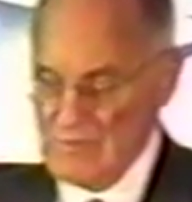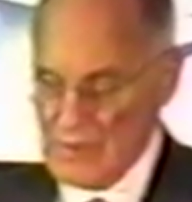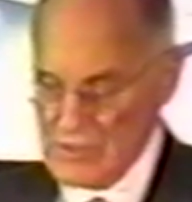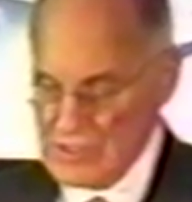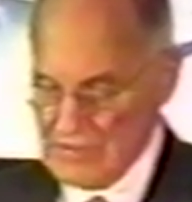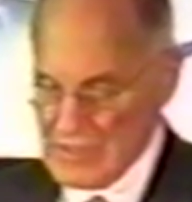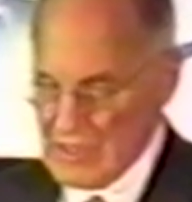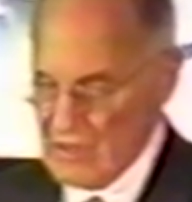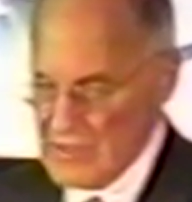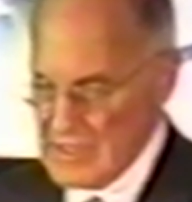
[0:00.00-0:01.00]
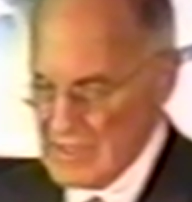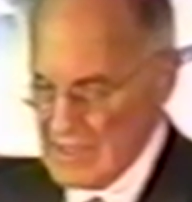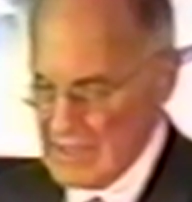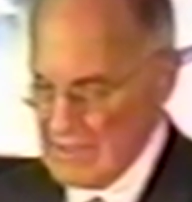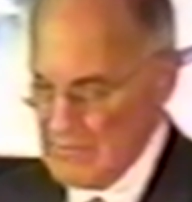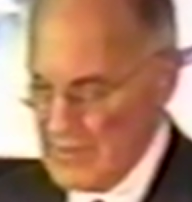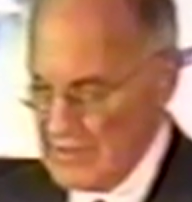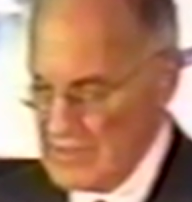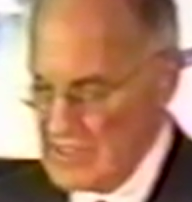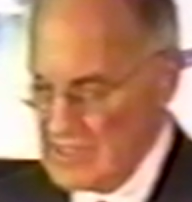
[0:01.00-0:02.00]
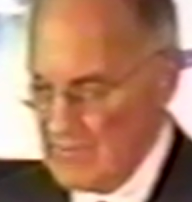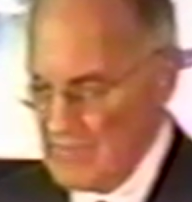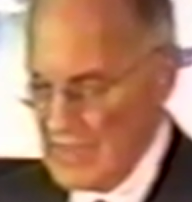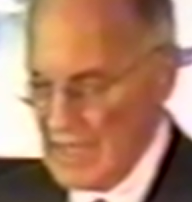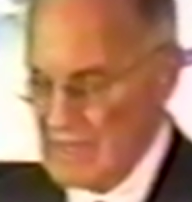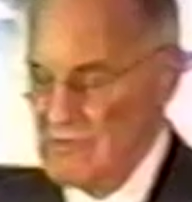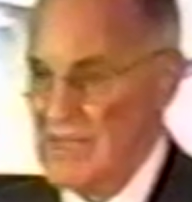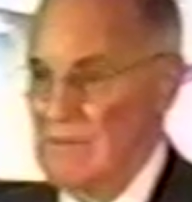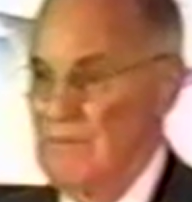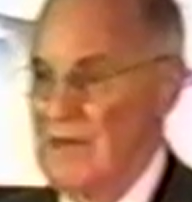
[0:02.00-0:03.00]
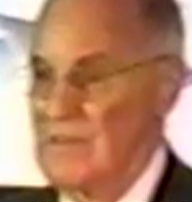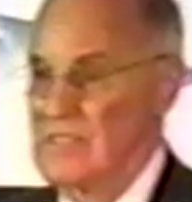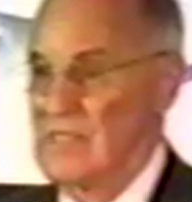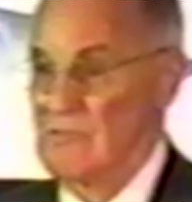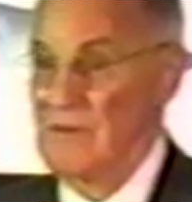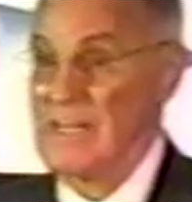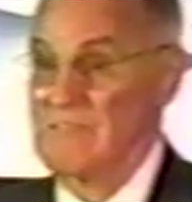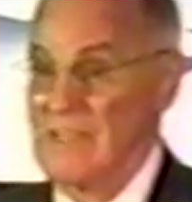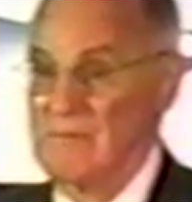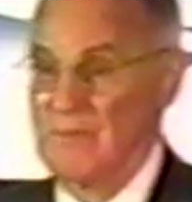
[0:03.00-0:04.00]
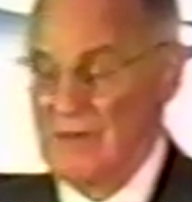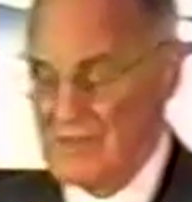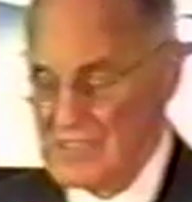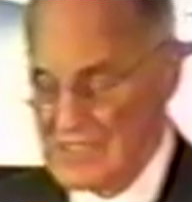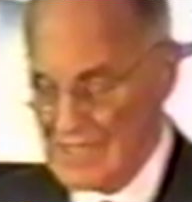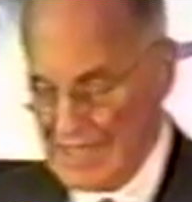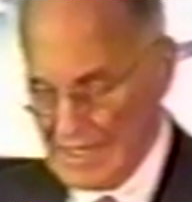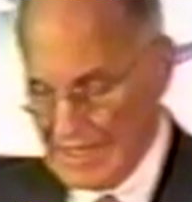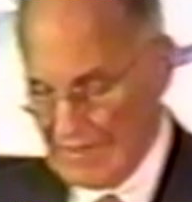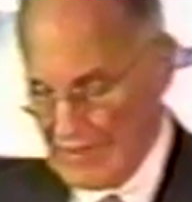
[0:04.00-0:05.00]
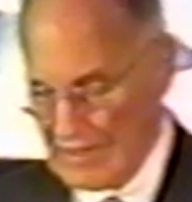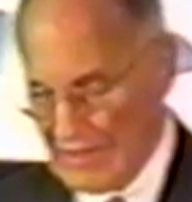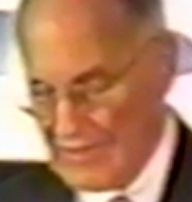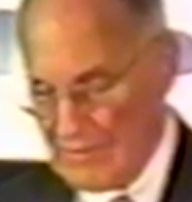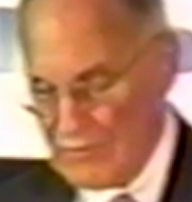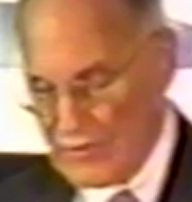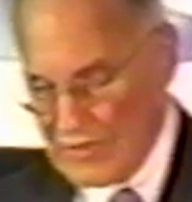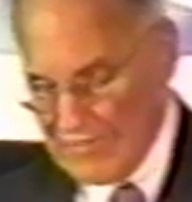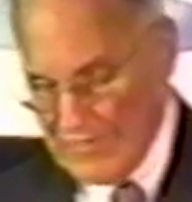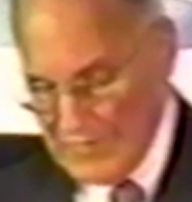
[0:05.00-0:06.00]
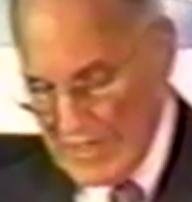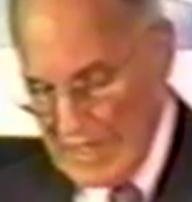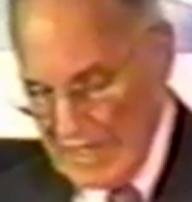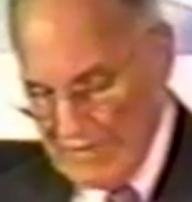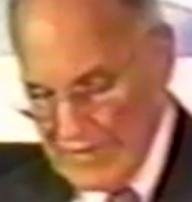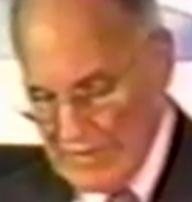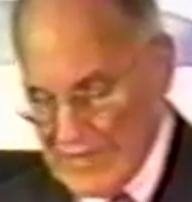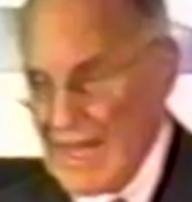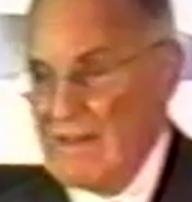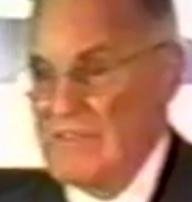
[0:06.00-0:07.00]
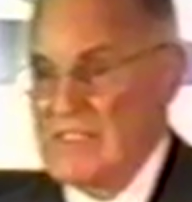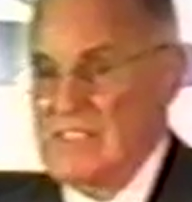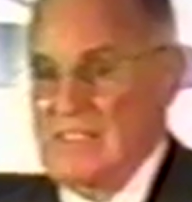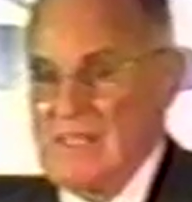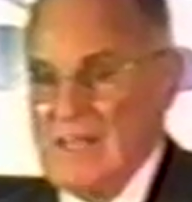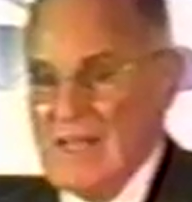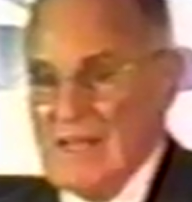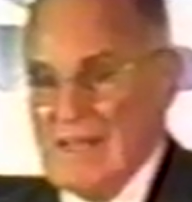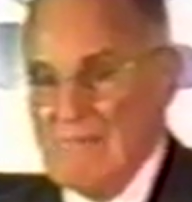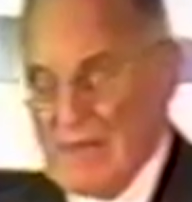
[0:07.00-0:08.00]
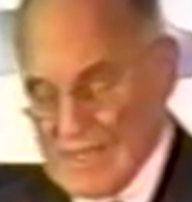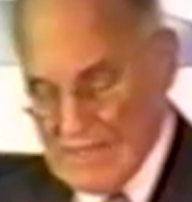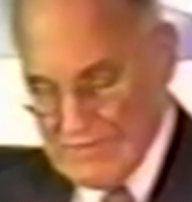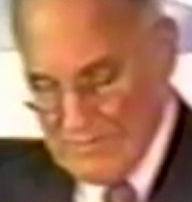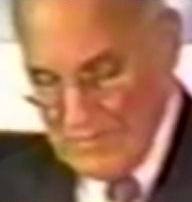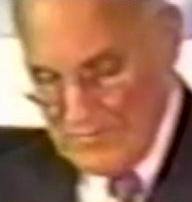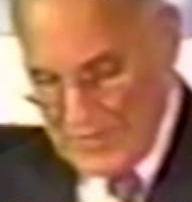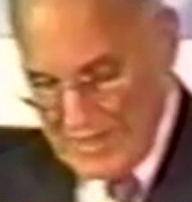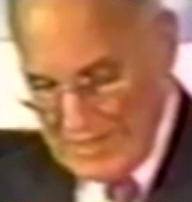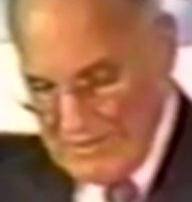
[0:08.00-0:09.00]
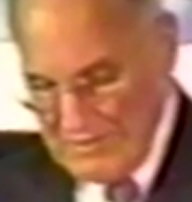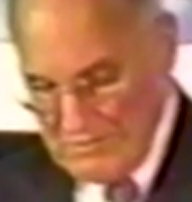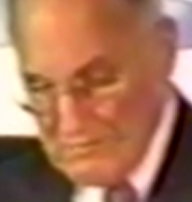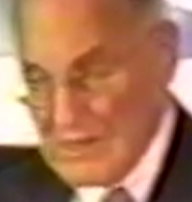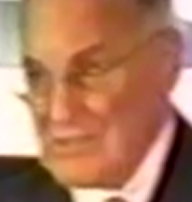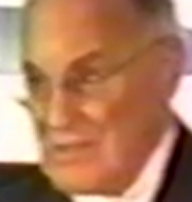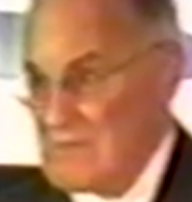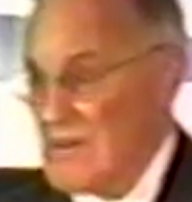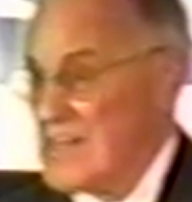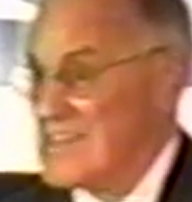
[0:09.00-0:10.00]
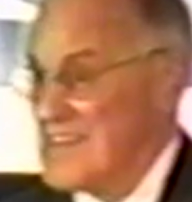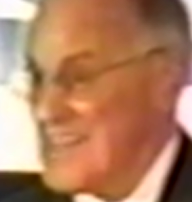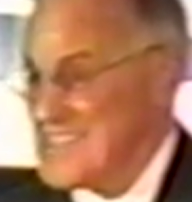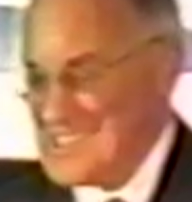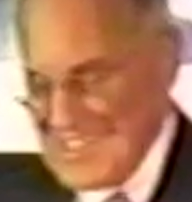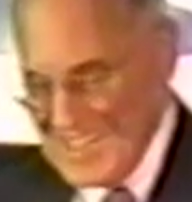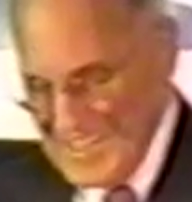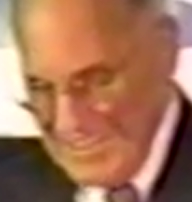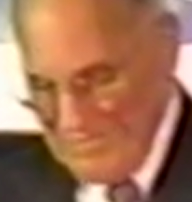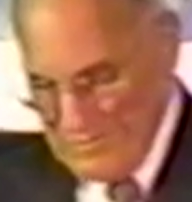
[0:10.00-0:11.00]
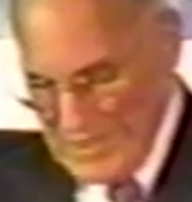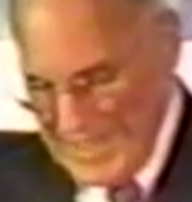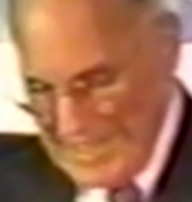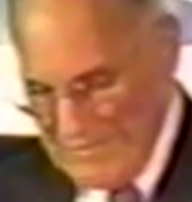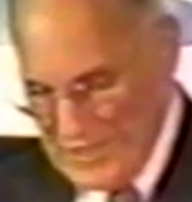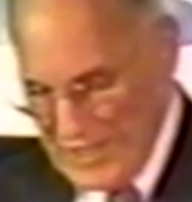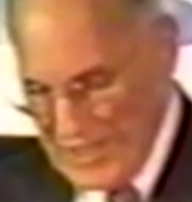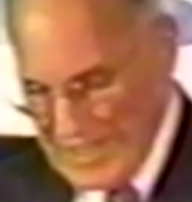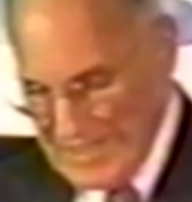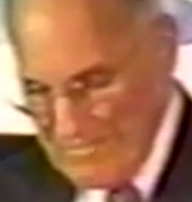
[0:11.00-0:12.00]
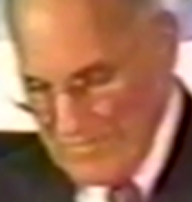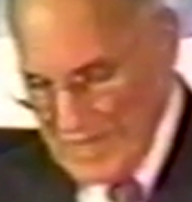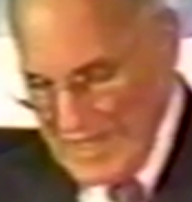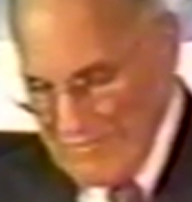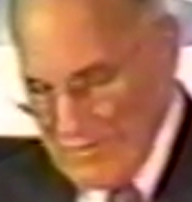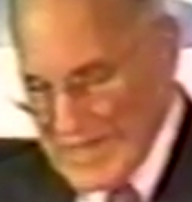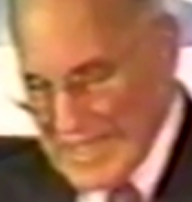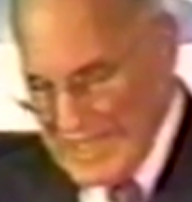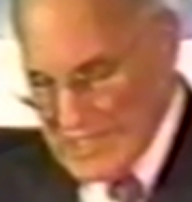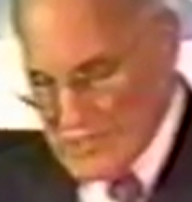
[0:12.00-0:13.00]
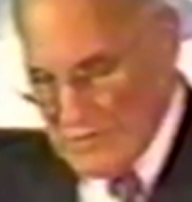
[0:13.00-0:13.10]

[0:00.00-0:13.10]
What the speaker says: most of you know, they're the parents and grandparents and great-grandparents of a lovely brood of Galvins, and many of them you can recognize from the Galvin look. For many years,